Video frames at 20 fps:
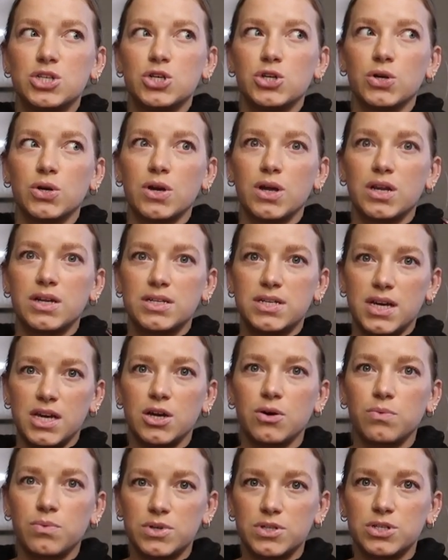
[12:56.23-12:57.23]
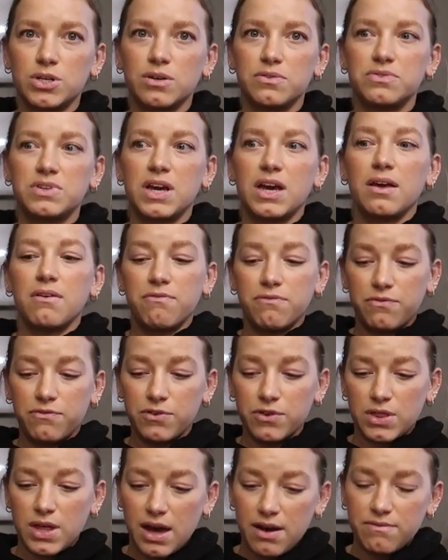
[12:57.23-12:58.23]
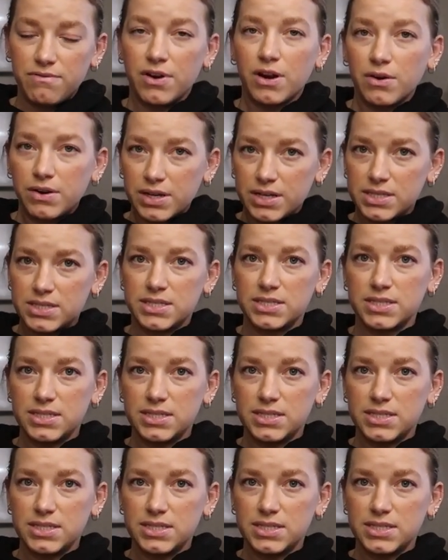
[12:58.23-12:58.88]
you're gonna take a reserve day for that very